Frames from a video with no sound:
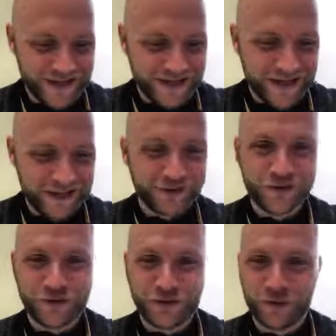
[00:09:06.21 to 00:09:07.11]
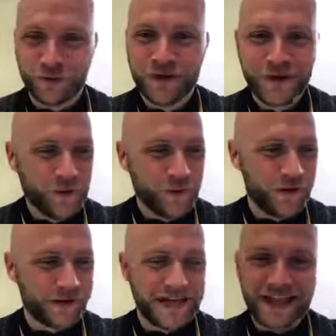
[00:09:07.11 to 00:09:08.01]
I can't control
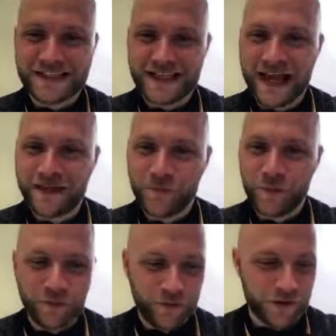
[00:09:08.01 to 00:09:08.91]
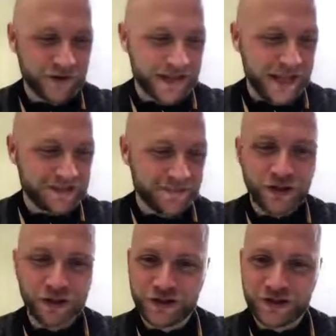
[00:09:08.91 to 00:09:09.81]
what gets said and what gets
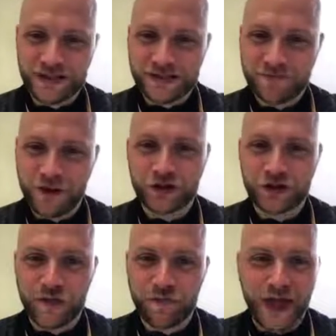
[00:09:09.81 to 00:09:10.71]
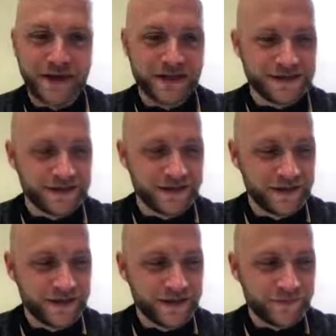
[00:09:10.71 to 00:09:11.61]
mentioned. It's my job then is
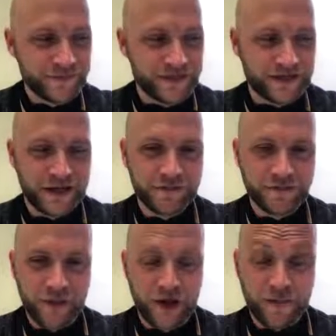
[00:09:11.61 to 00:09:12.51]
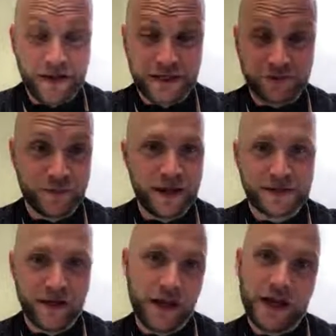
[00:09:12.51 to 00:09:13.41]
to kind of, and I mean this respect,
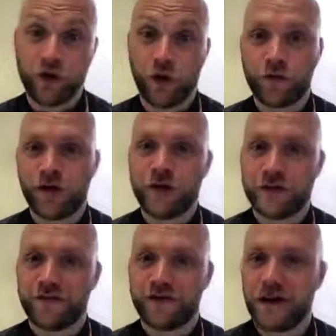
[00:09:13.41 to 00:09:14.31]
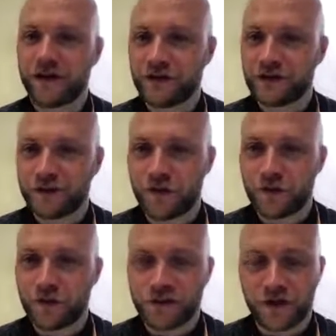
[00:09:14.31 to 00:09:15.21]
is not ignore the noise if you like, and just
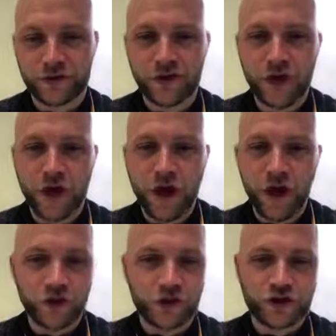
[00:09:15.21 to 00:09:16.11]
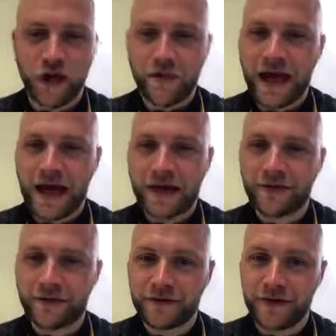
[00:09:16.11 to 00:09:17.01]
focus on the job at
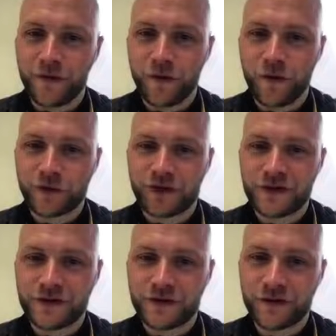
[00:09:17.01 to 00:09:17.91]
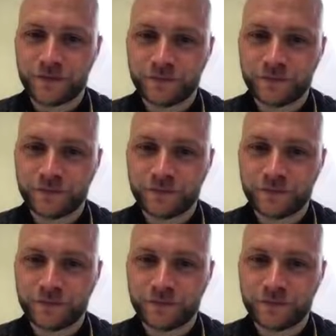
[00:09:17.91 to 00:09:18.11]
hand and what we're trying to do.